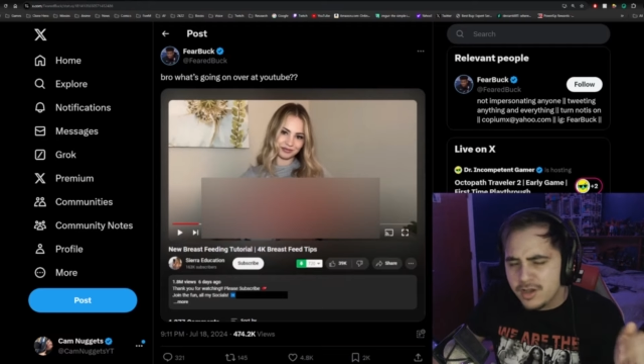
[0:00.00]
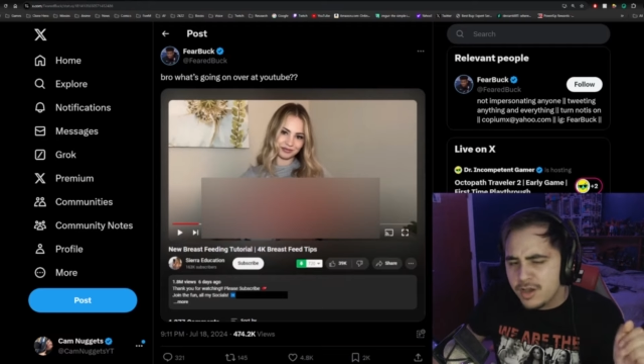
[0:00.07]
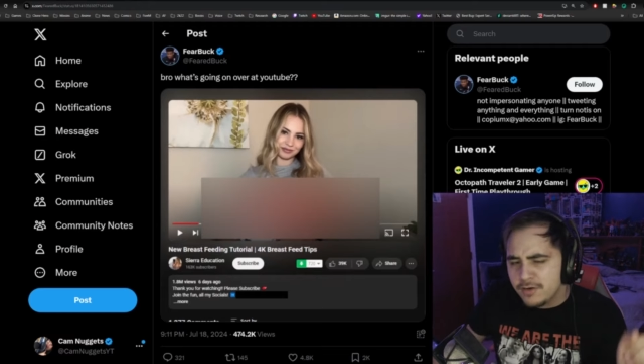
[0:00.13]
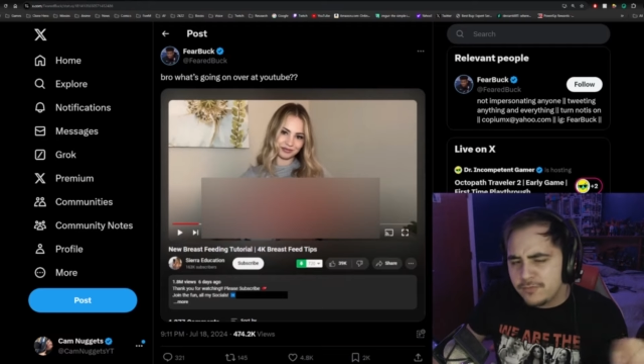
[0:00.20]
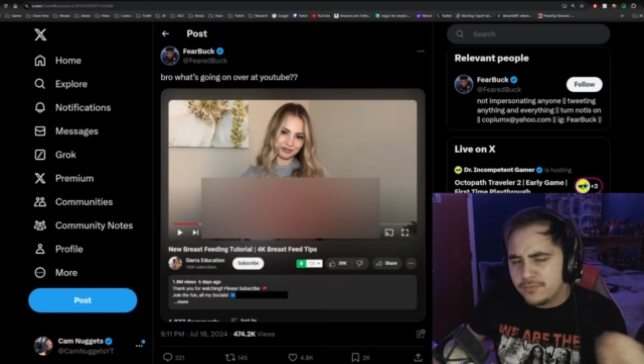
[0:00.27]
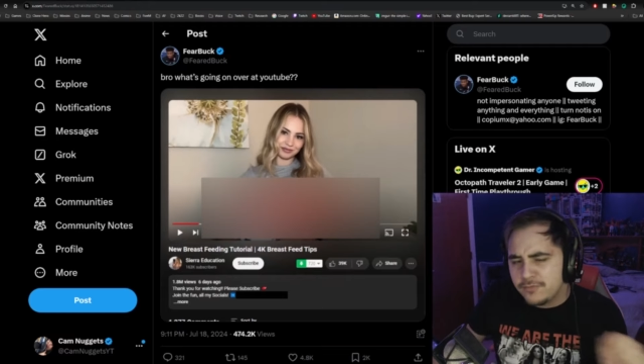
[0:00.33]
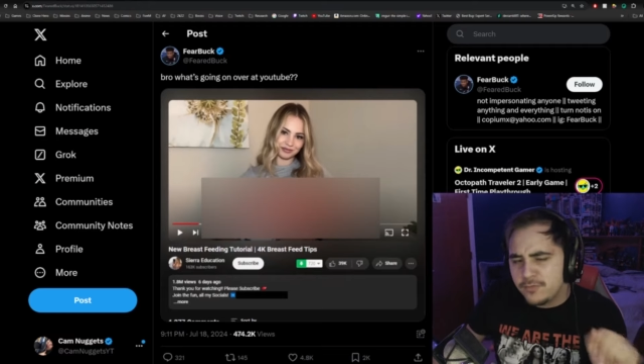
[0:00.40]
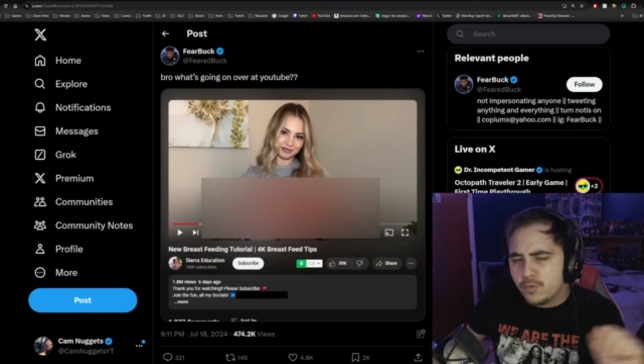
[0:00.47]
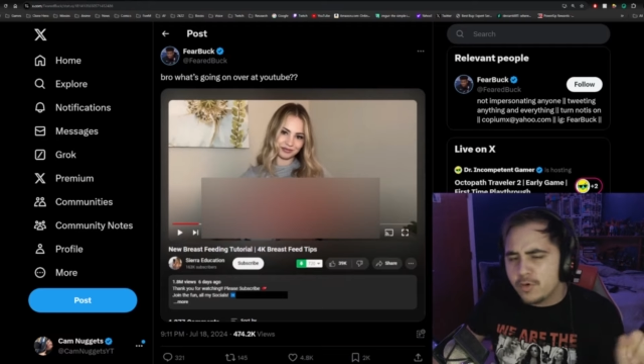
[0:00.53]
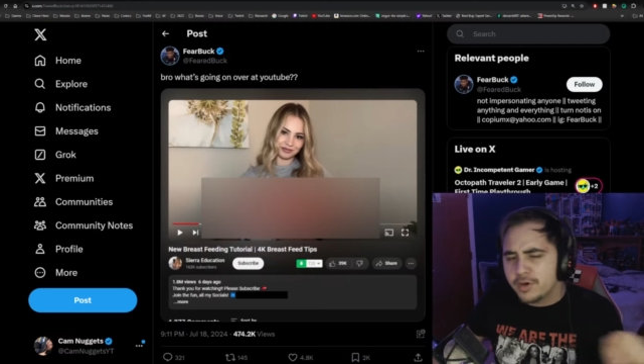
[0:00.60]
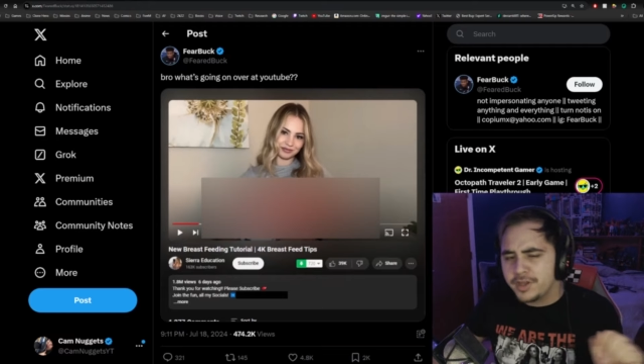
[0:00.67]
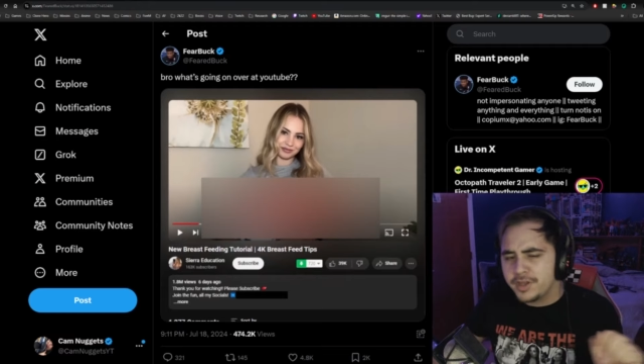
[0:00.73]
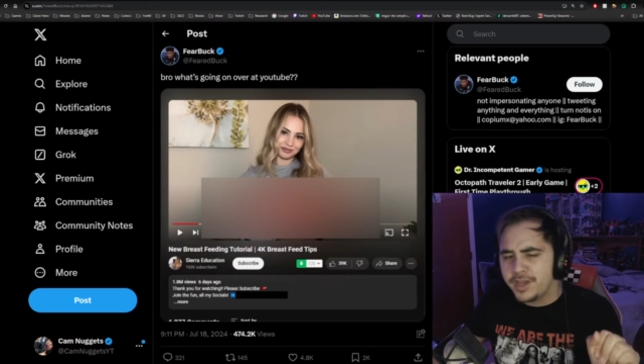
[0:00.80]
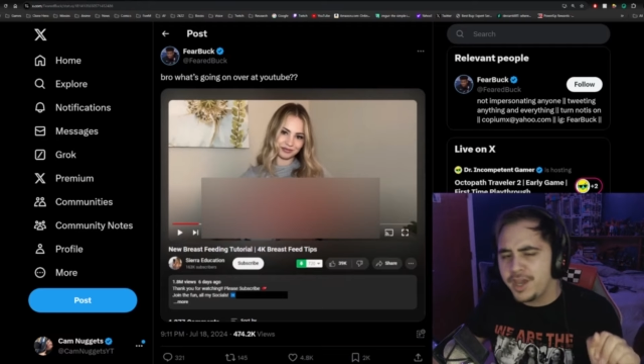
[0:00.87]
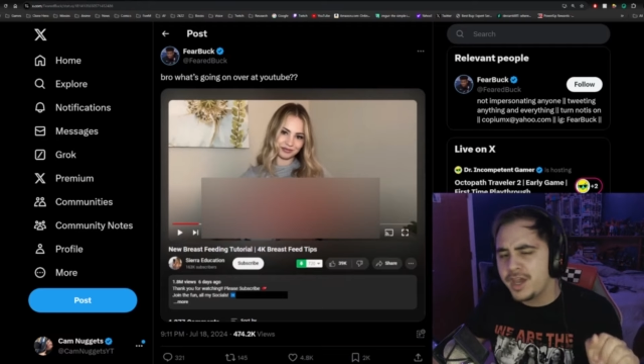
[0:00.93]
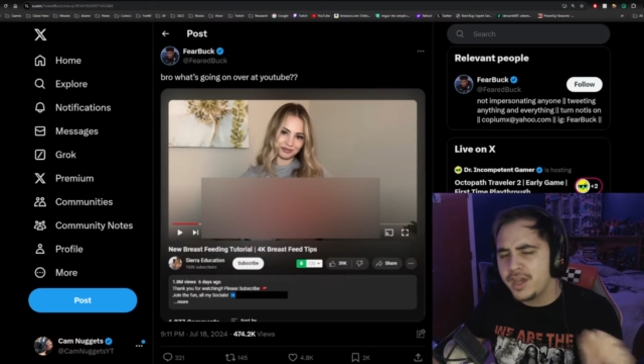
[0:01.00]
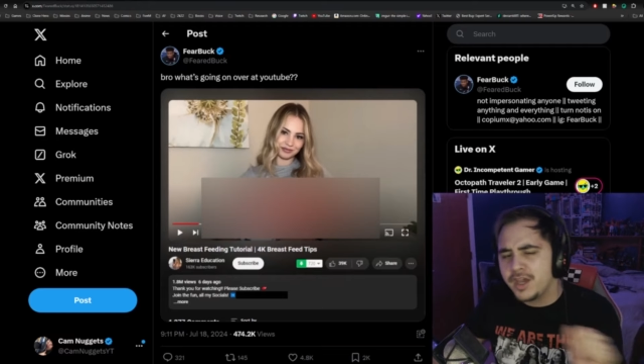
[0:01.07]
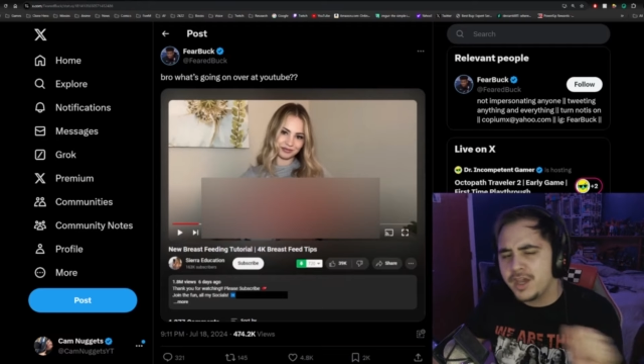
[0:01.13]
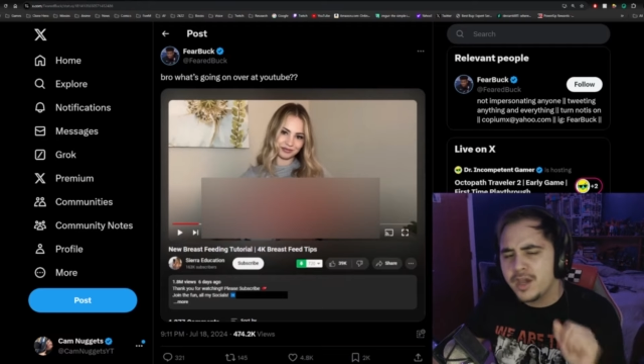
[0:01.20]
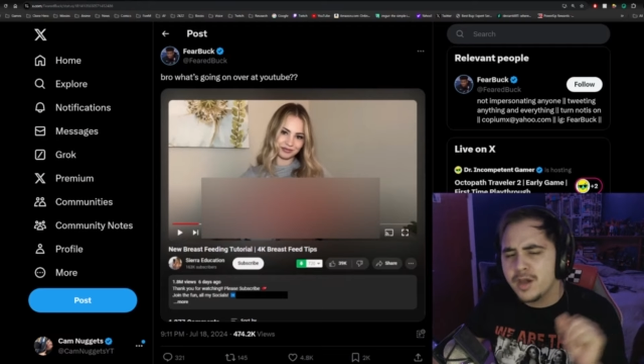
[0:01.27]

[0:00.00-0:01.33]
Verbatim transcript: four K